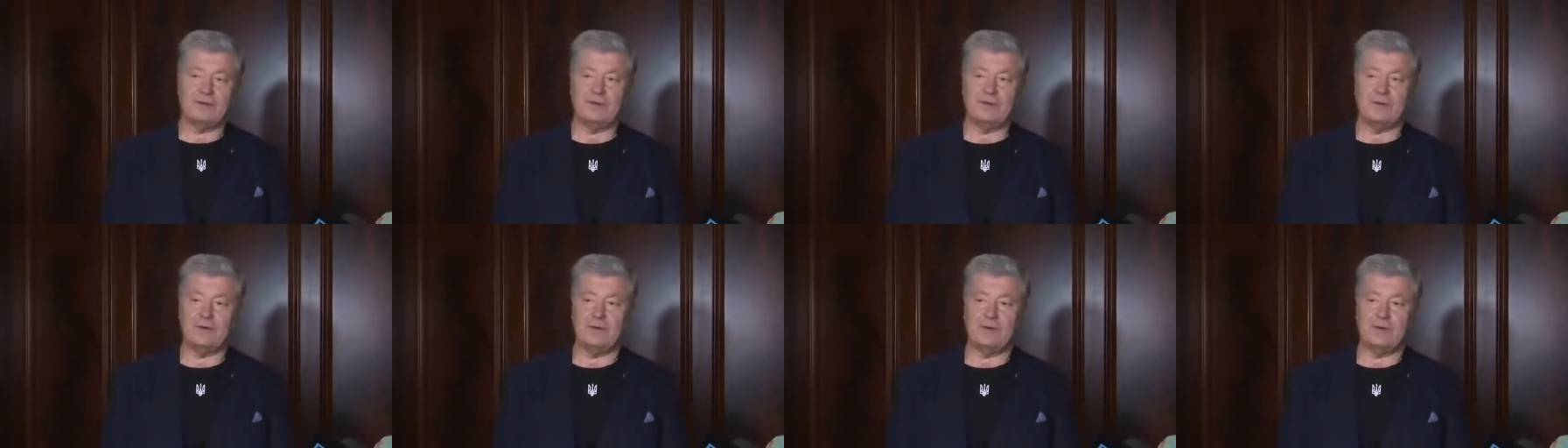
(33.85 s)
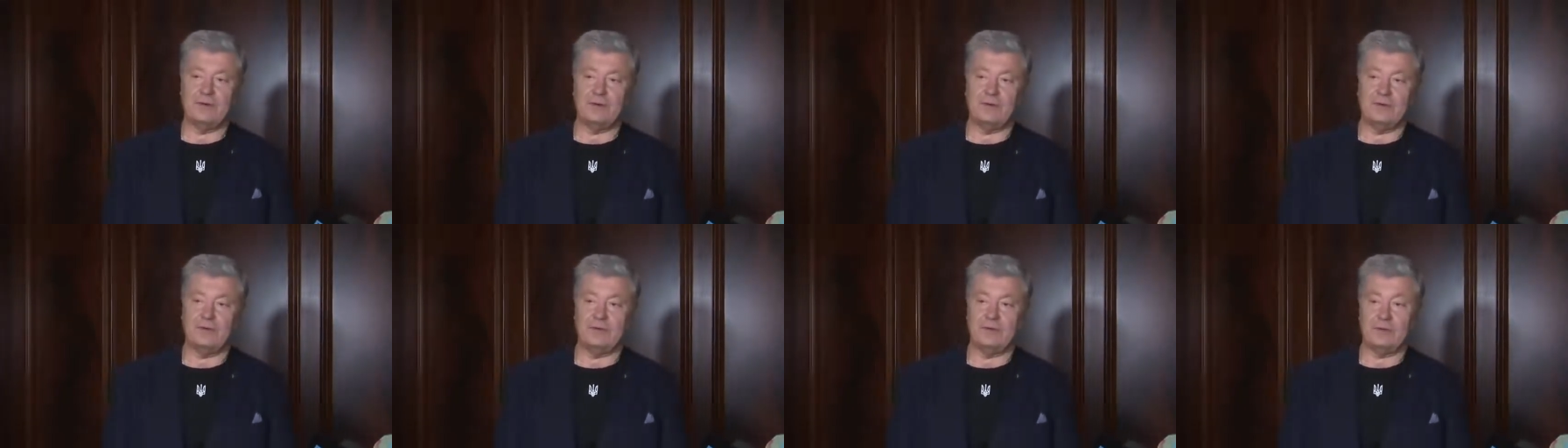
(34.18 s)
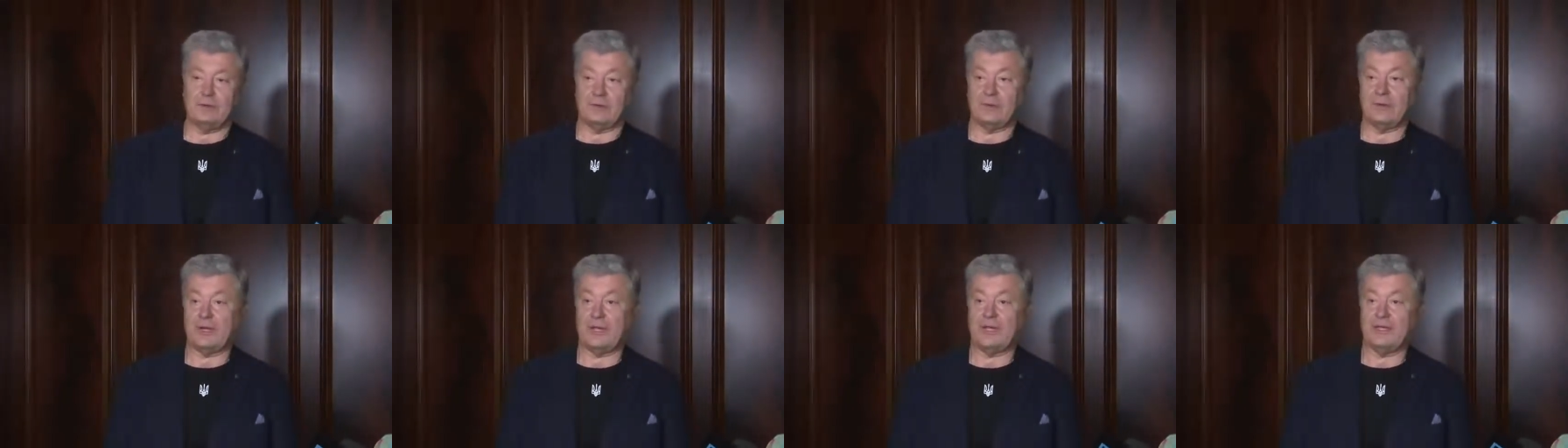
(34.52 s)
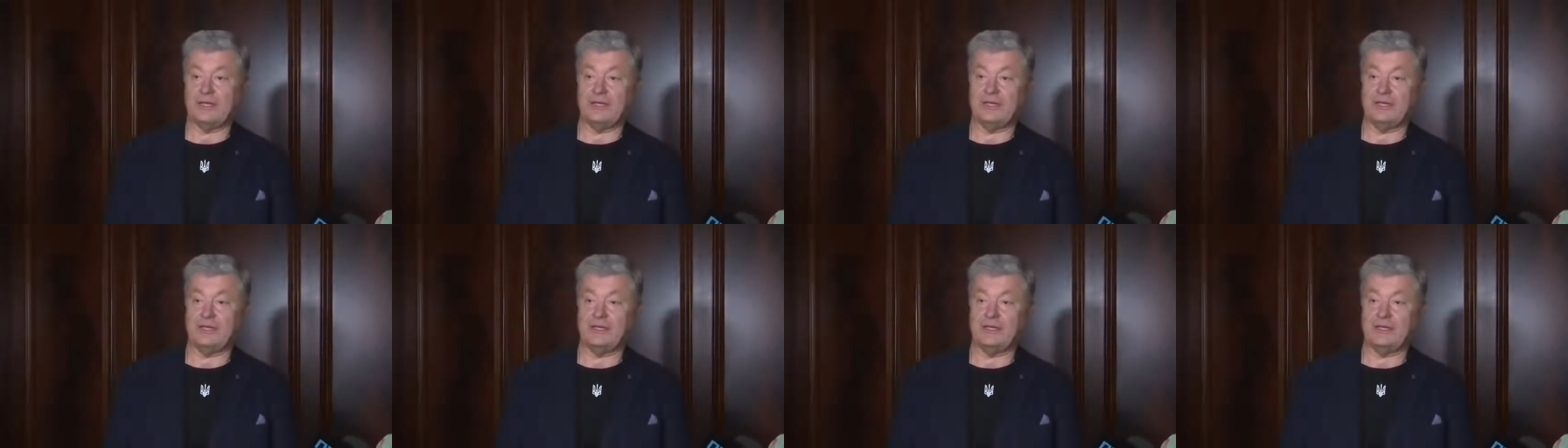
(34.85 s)
for
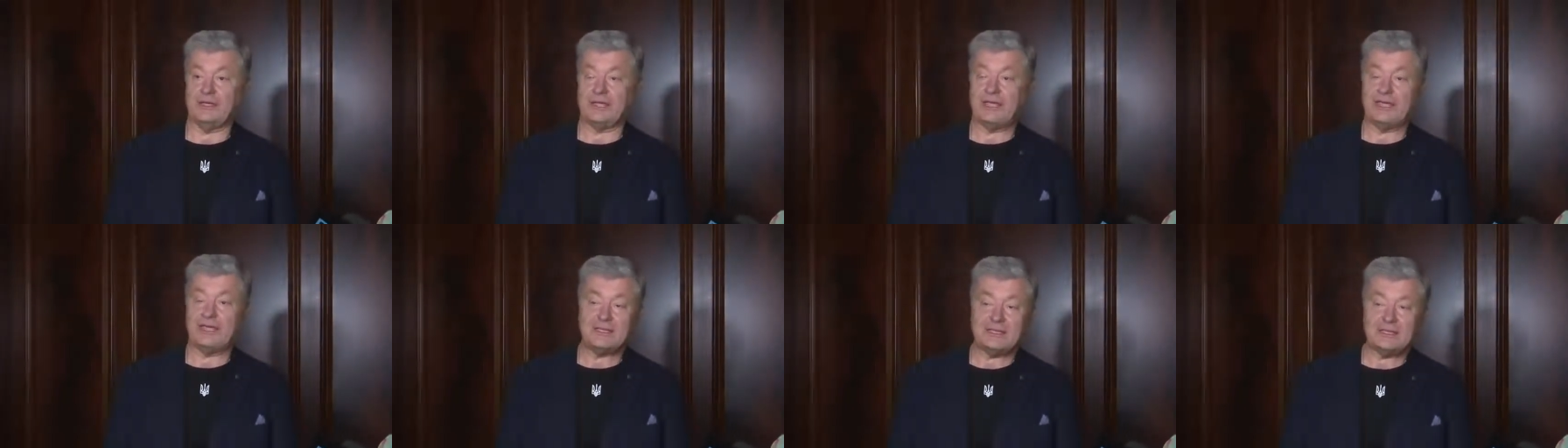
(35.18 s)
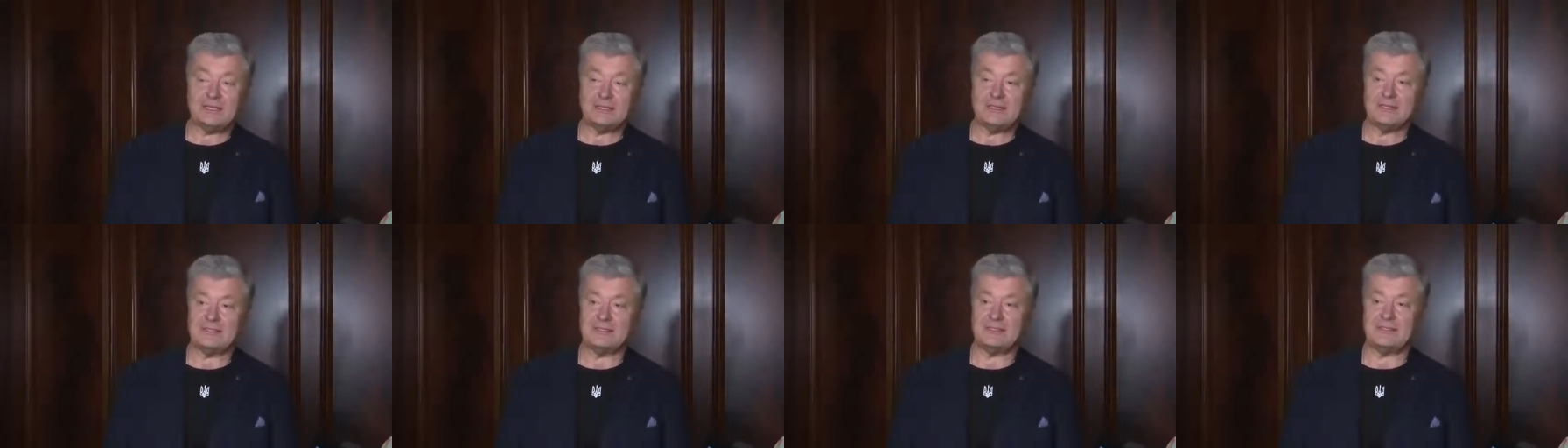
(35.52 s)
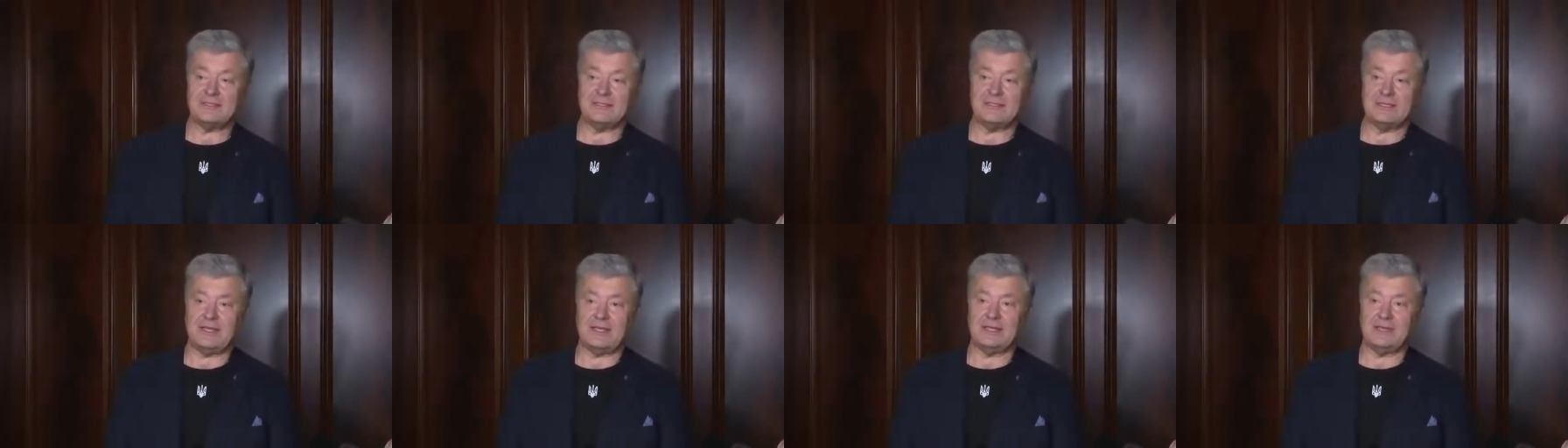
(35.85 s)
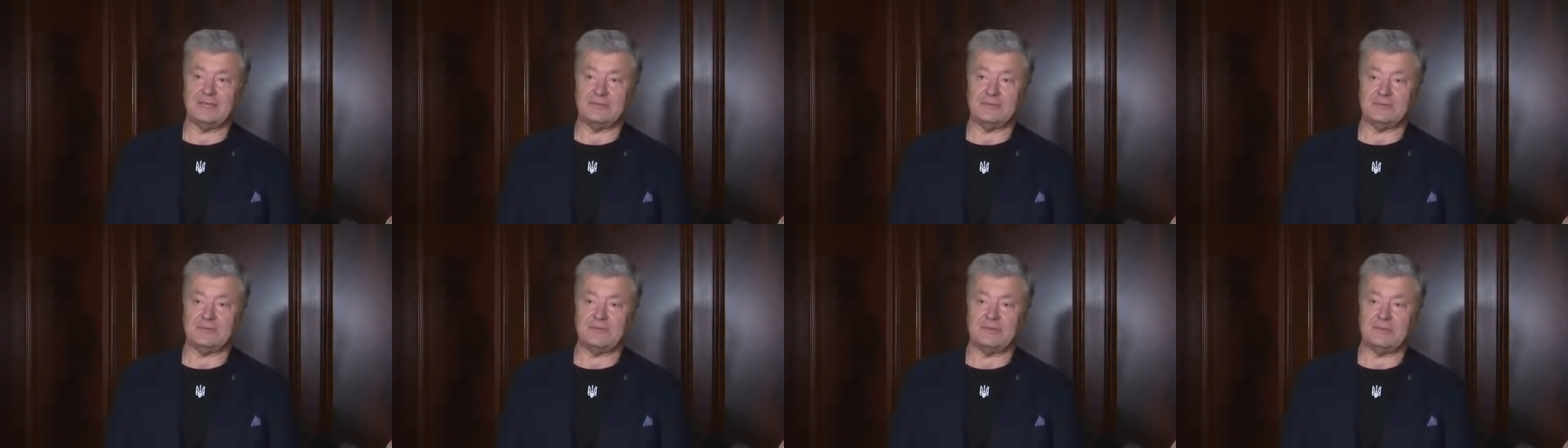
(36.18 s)
Ukrainian candidacy
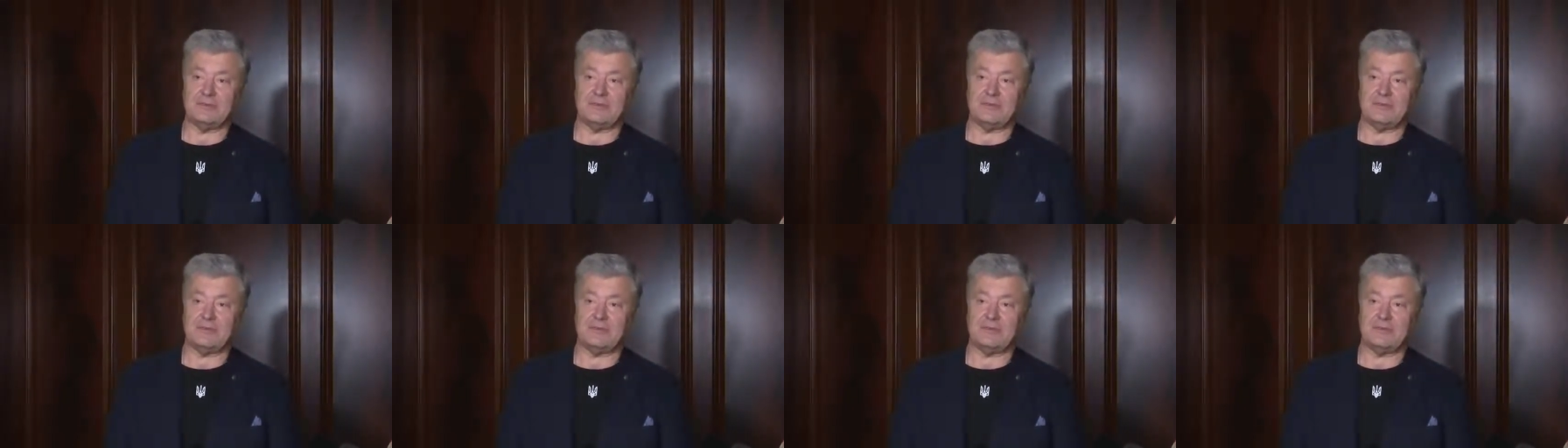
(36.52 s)
status,